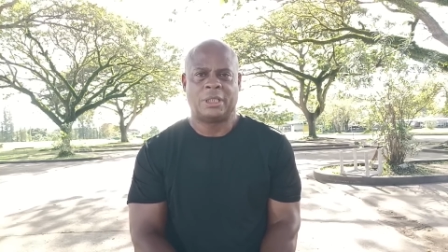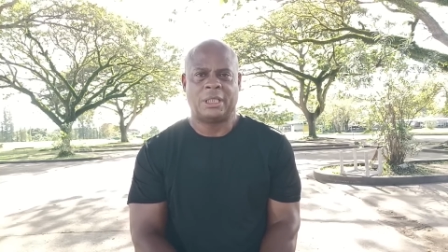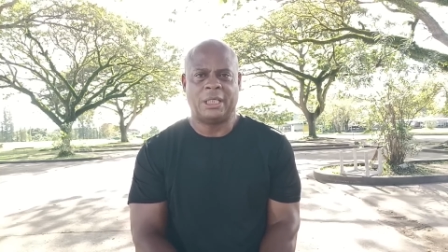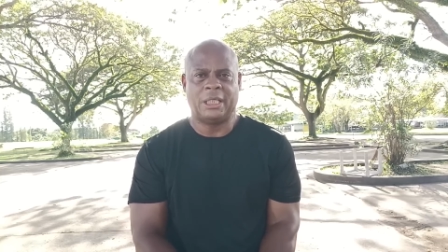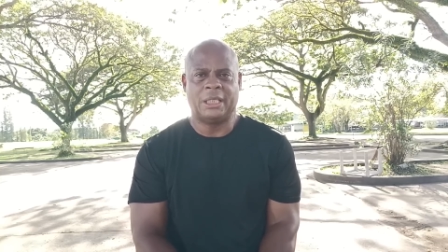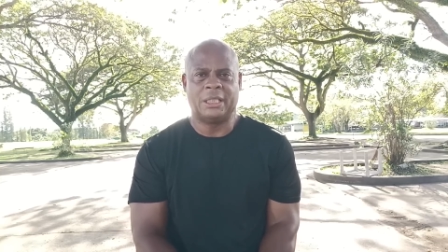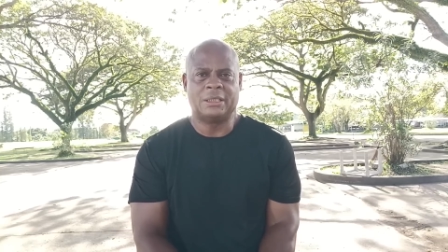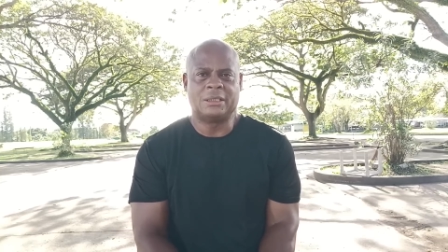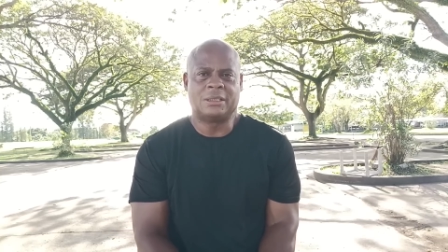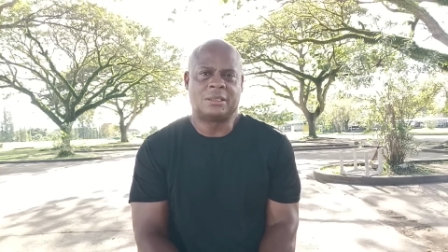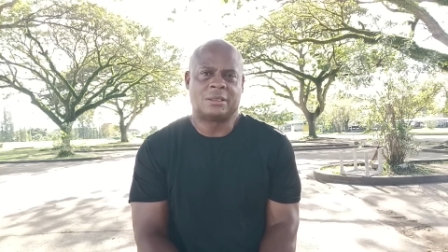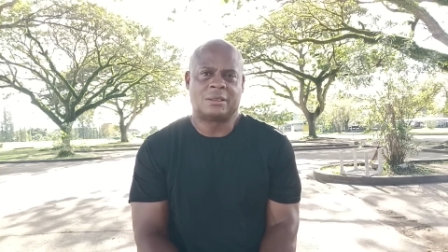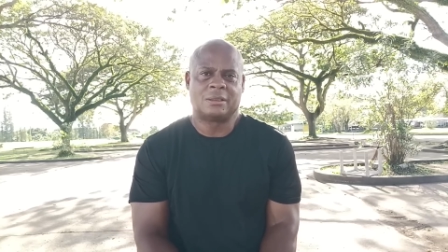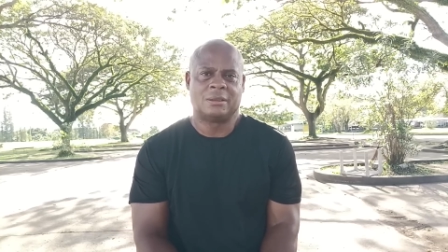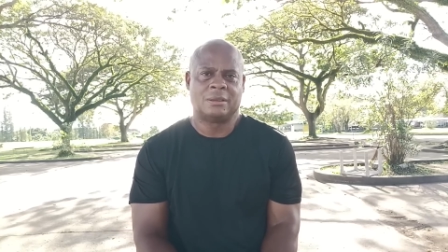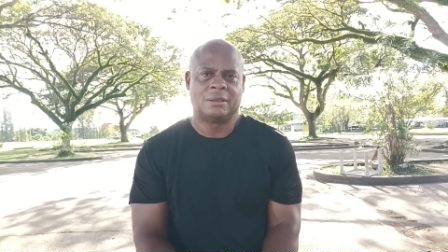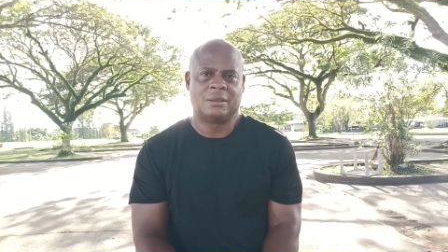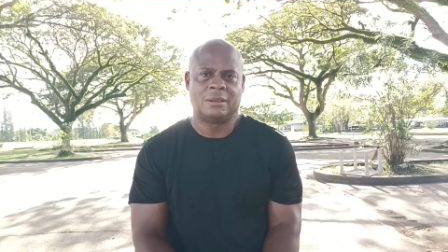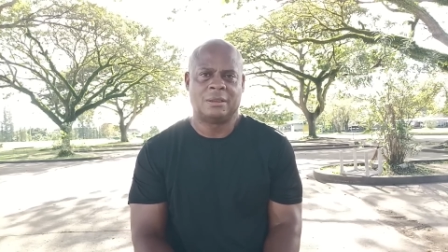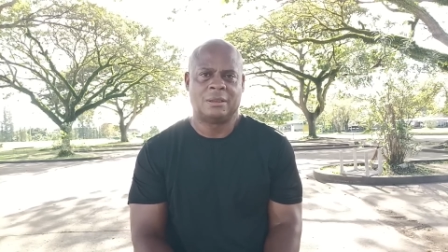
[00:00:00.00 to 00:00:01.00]
is
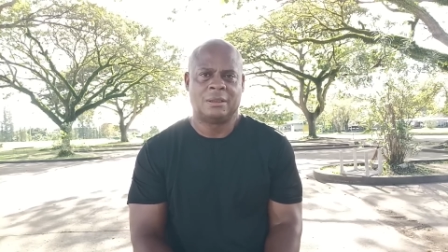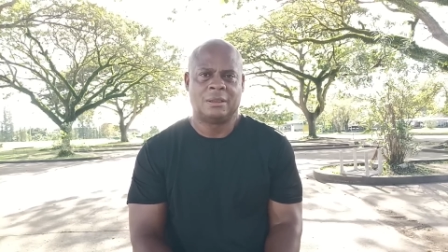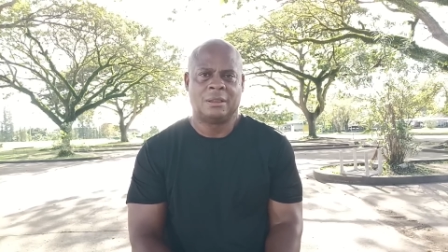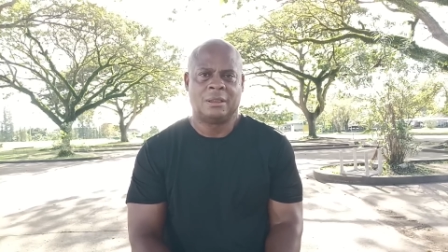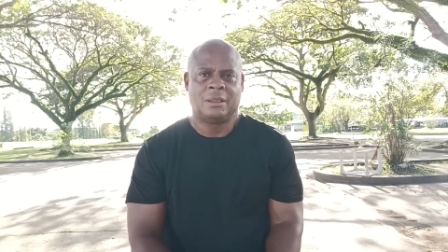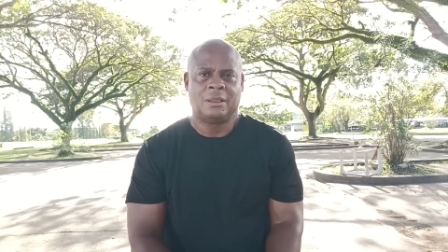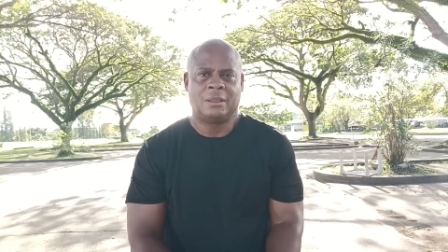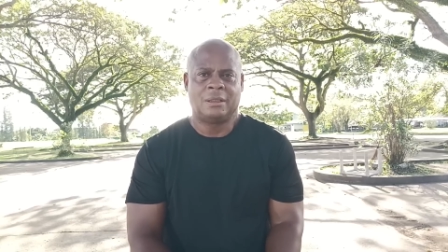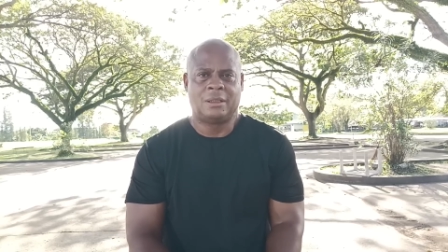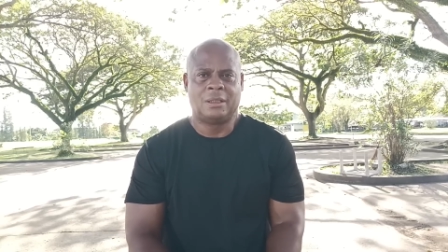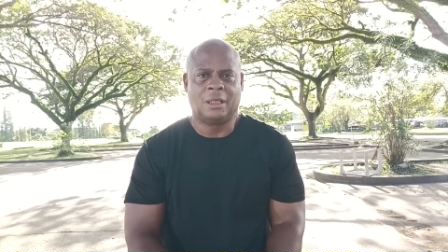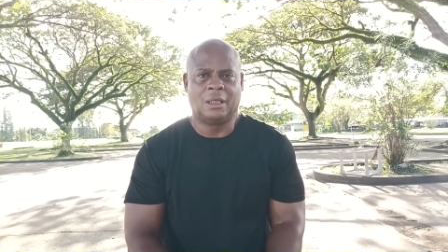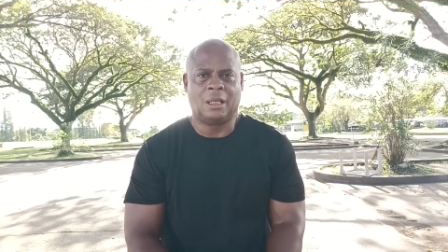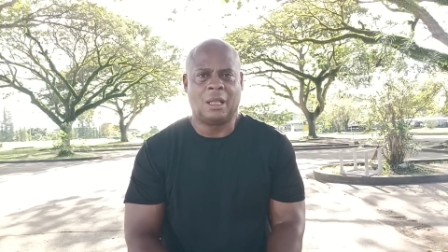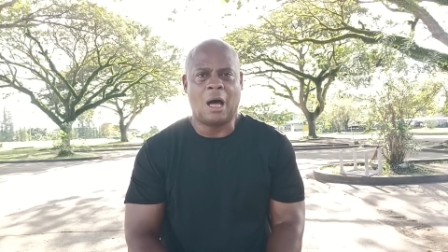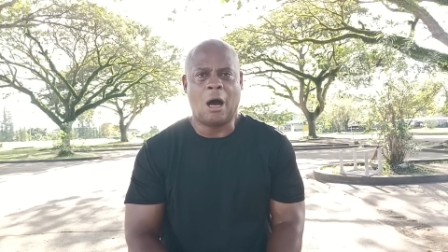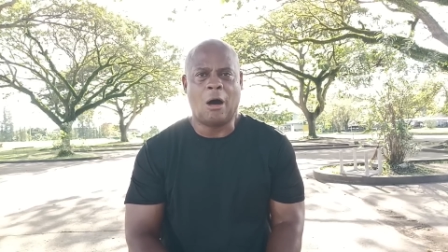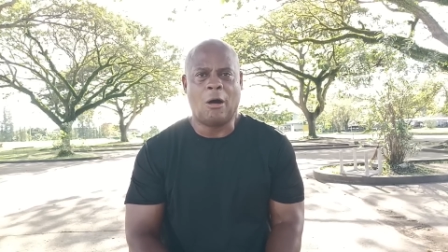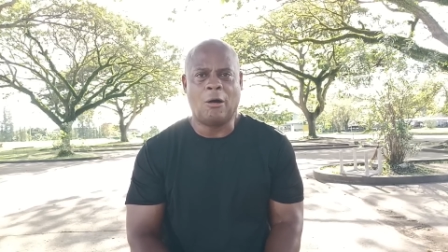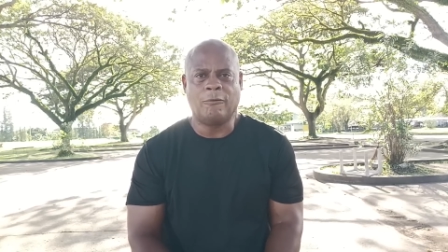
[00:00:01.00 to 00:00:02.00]
the
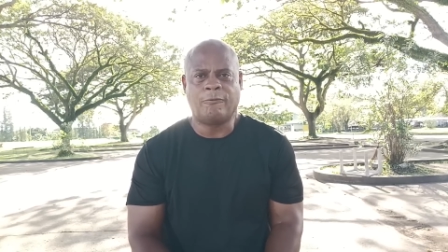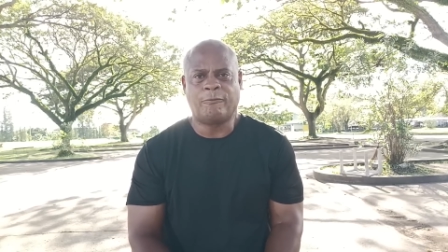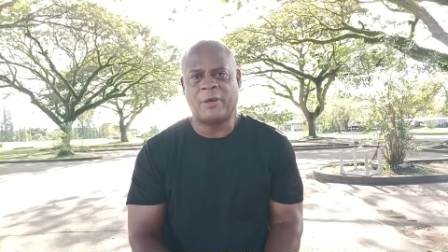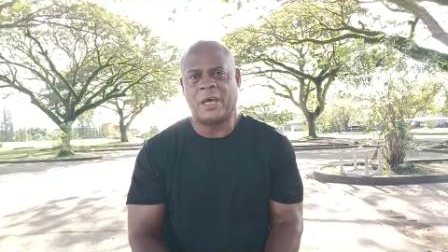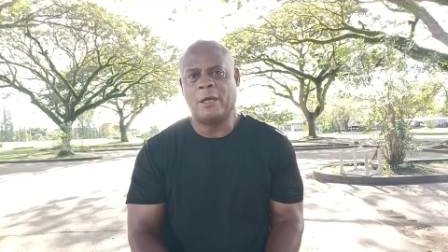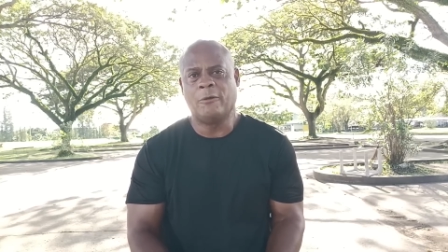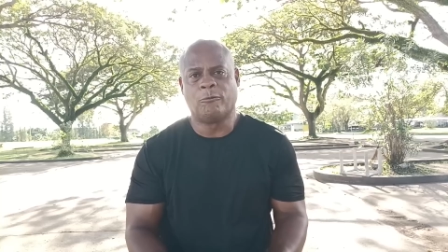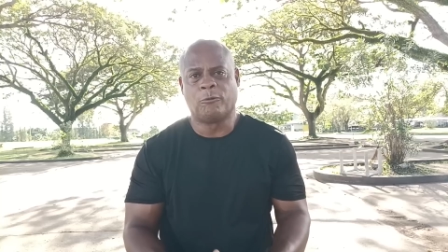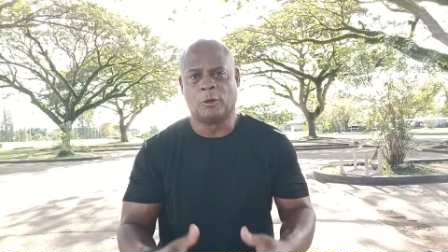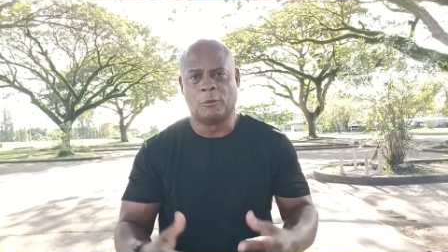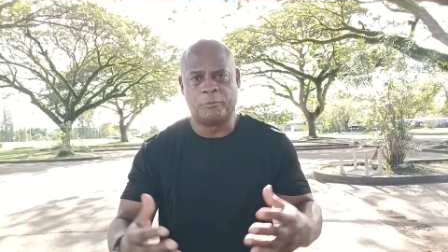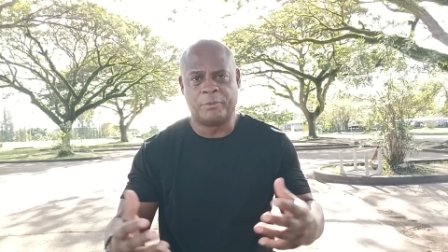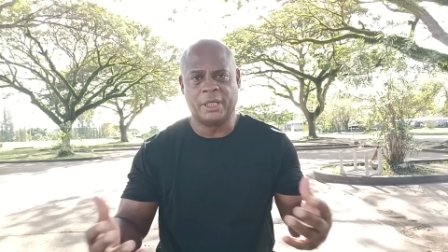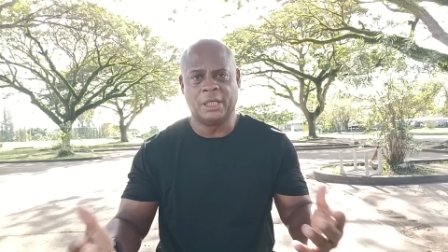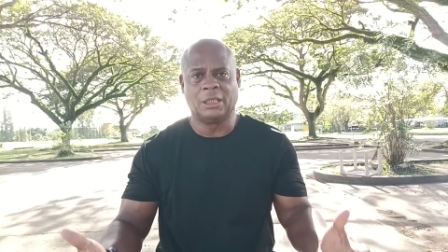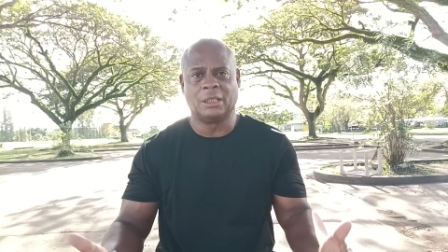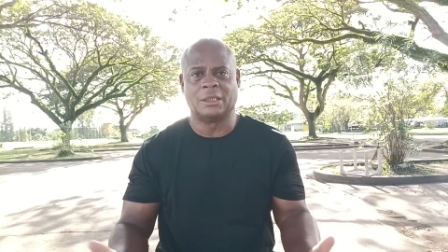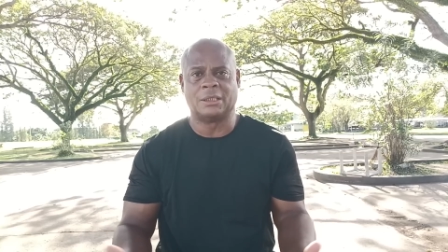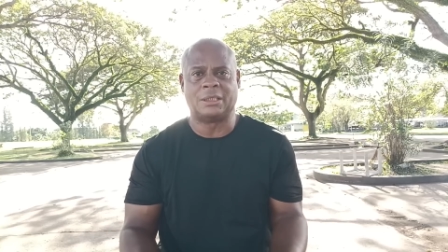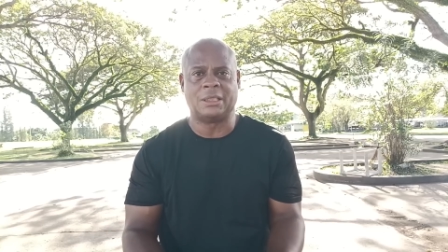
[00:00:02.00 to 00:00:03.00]
law of
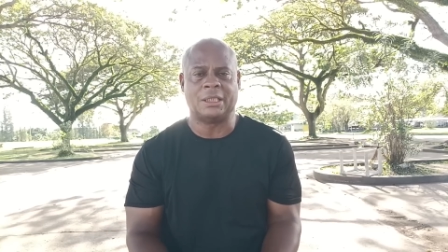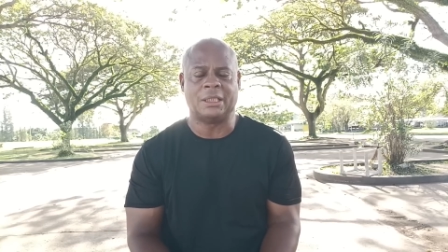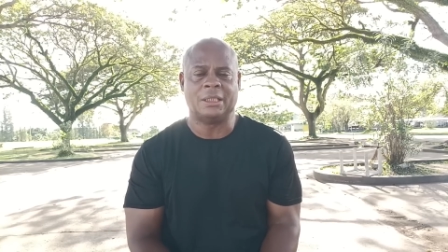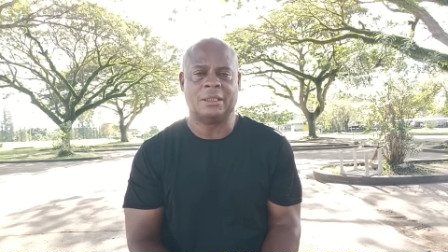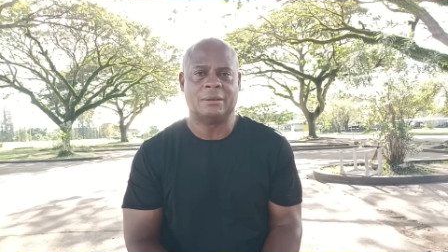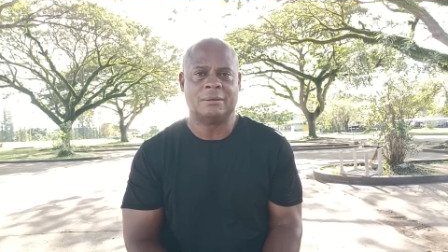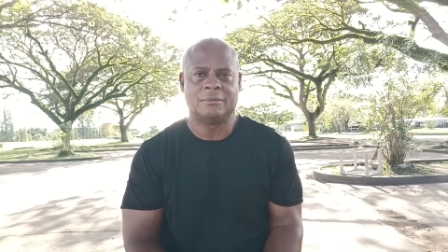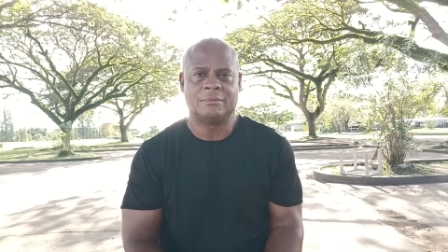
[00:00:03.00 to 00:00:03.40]
favorability.